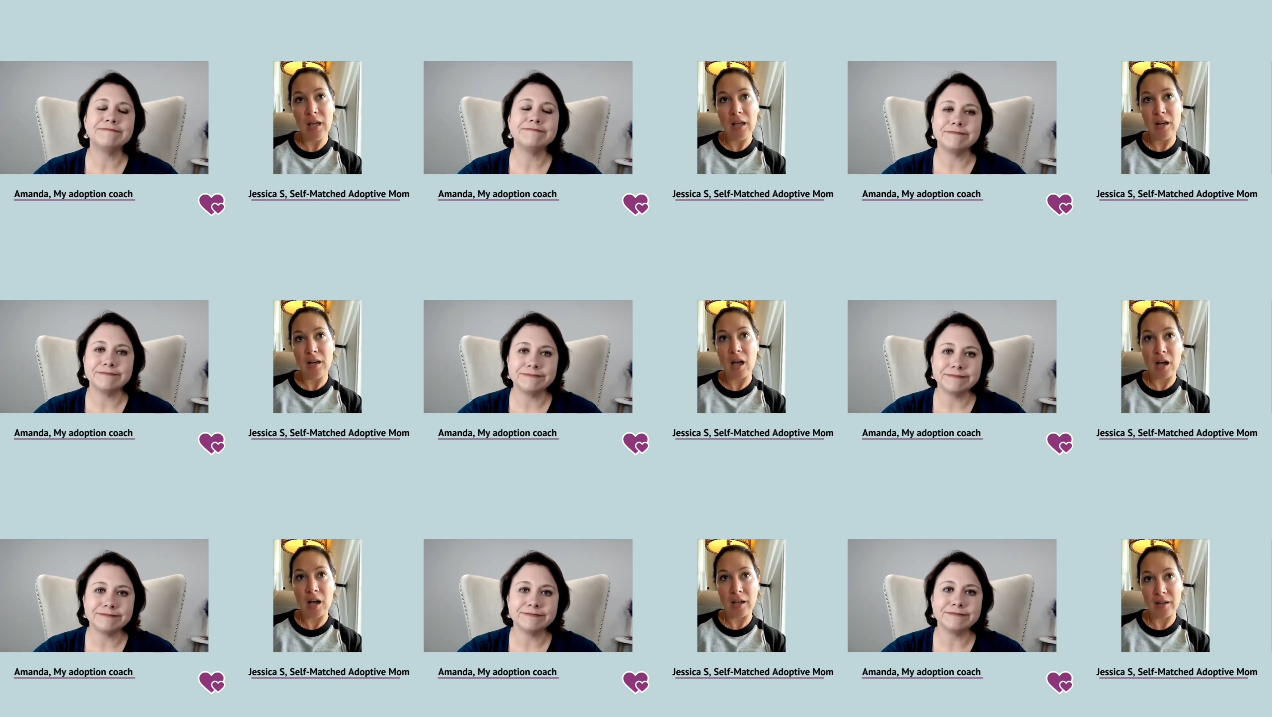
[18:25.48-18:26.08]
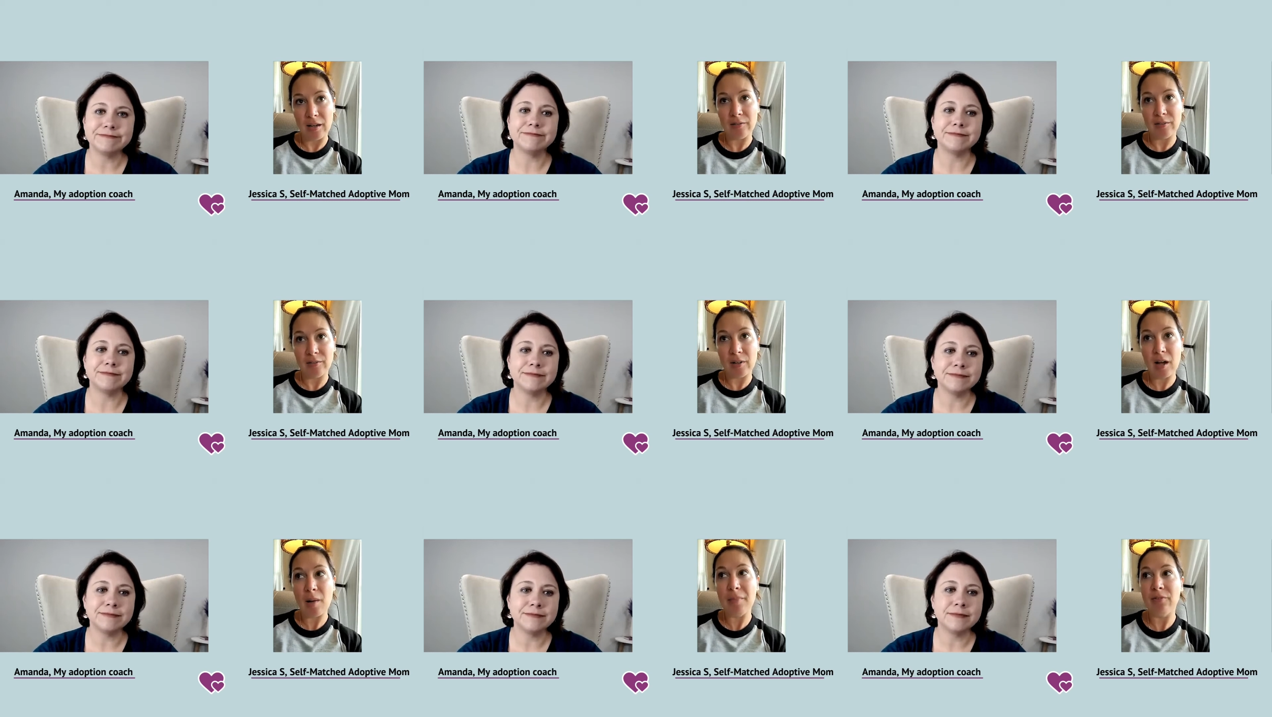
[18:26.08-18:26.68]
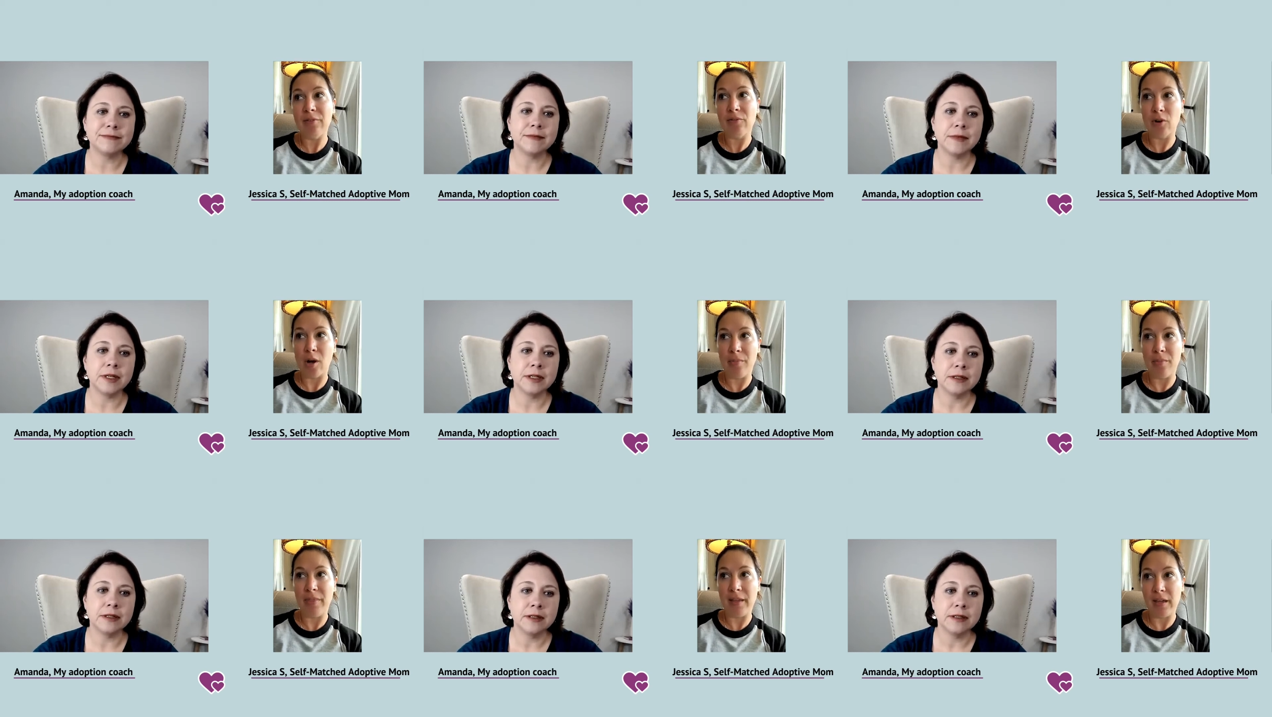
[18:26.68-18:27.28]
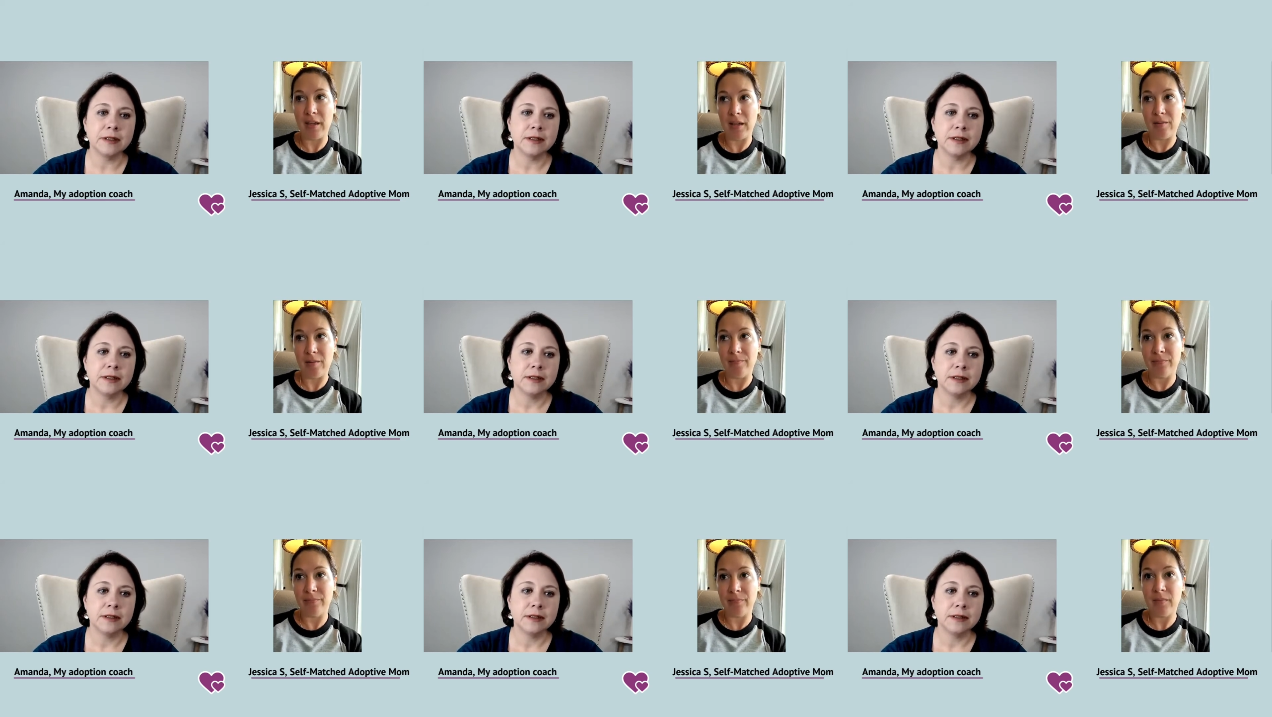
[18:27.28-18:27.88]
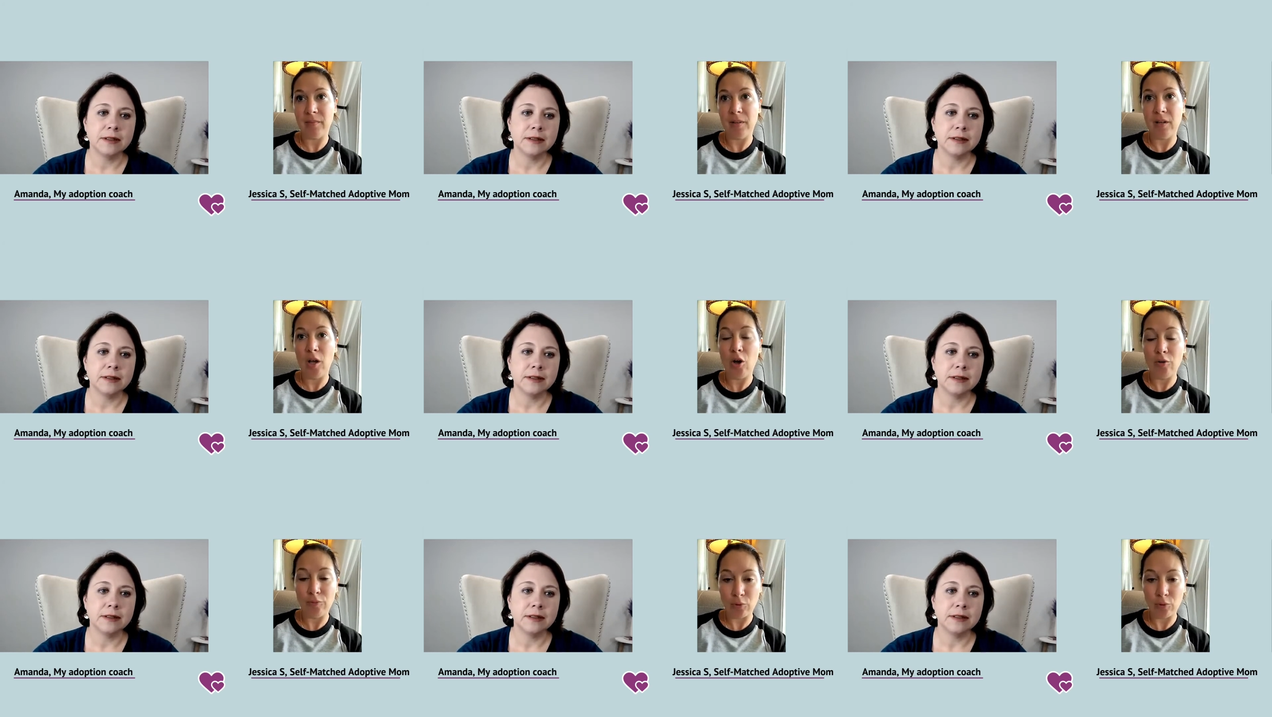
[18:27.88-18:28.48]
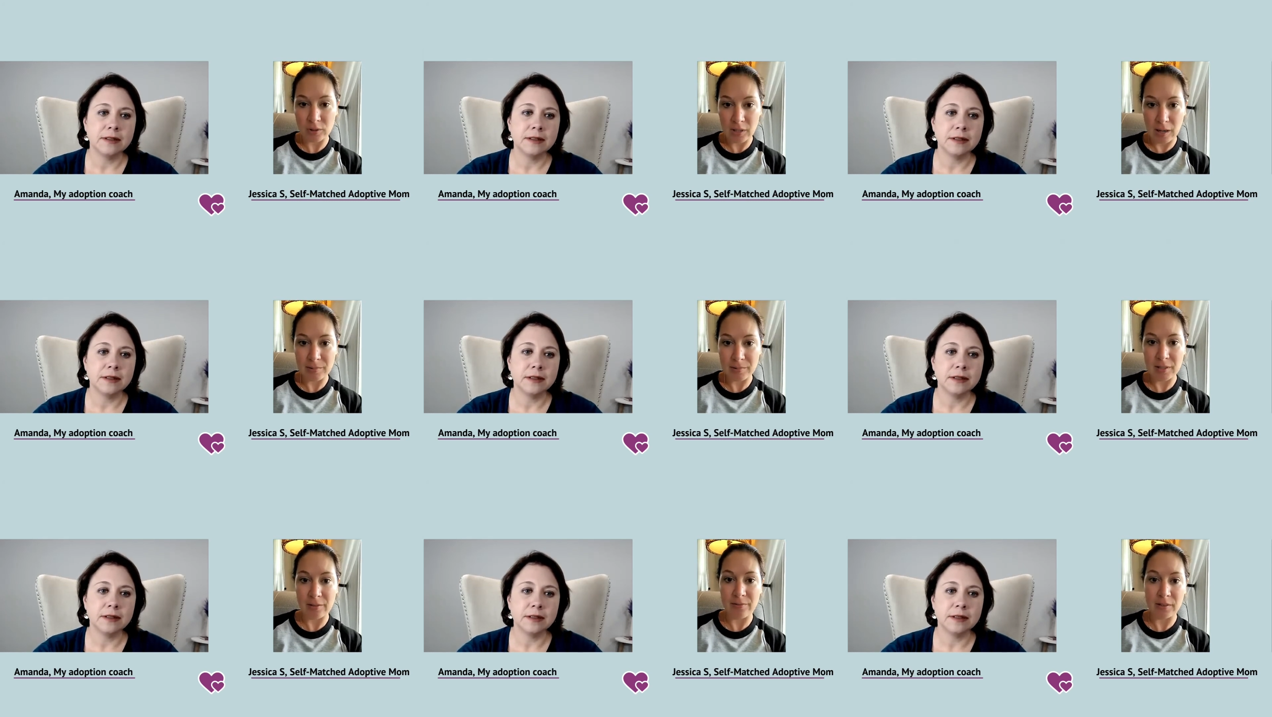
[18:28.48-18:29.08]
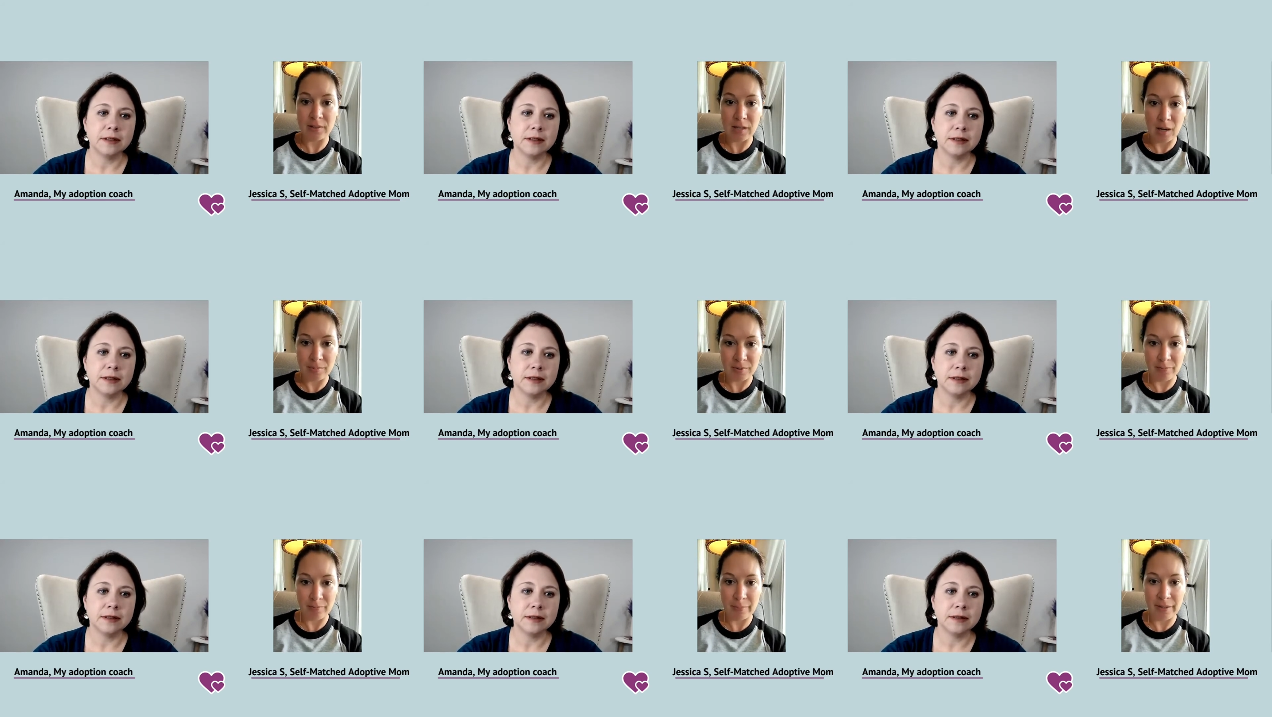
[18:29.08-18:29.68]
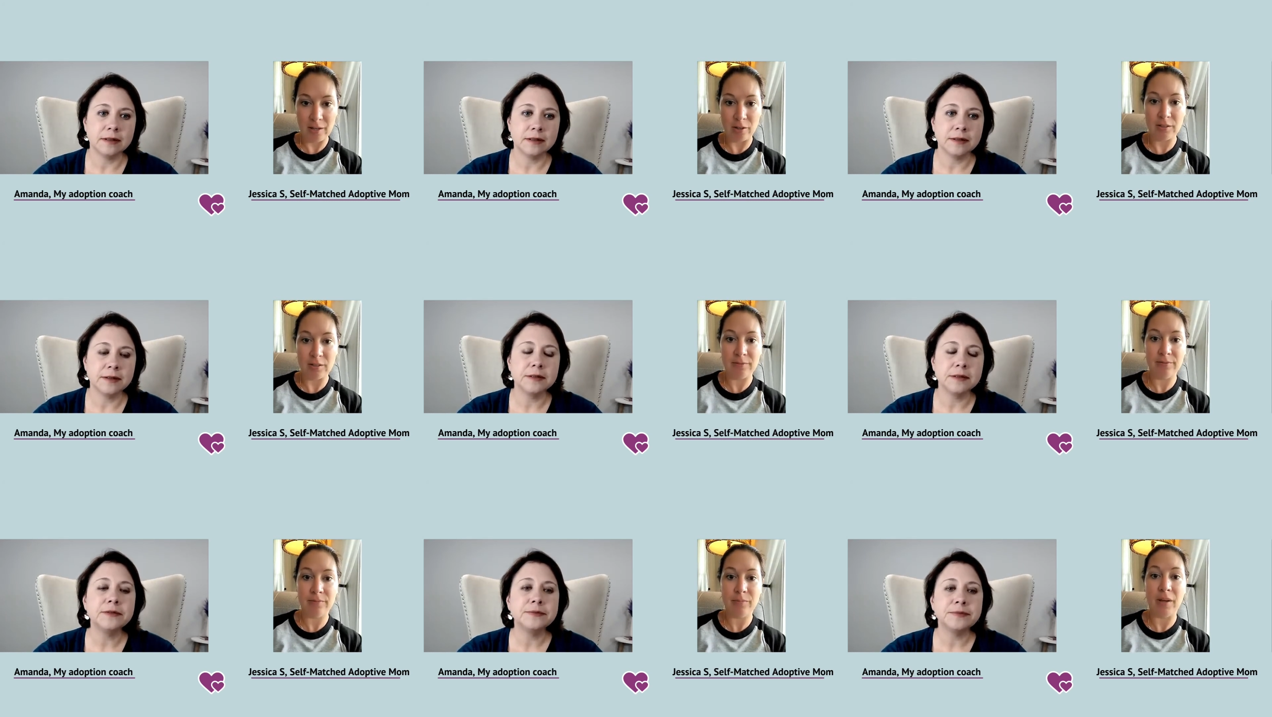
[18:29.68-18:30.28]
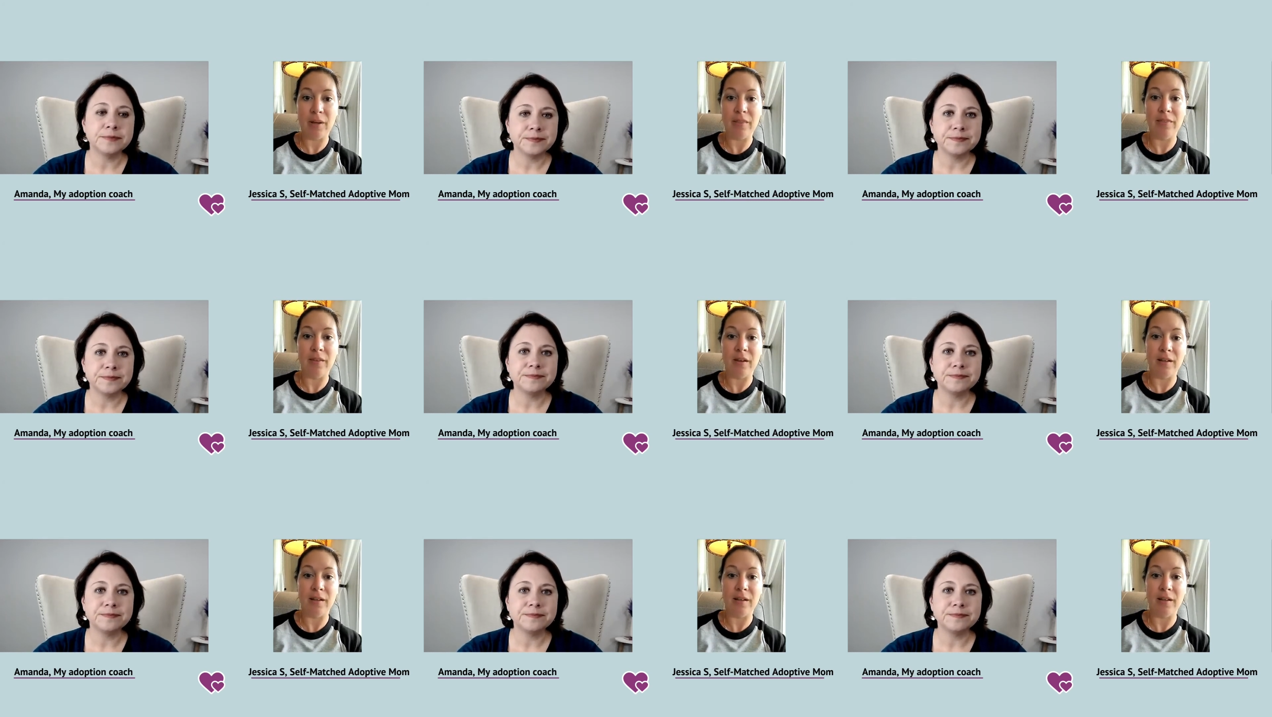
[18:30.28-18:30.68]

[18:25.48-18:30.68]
Speaker 1: not coming from the hopeful adoptive adoptive parent but the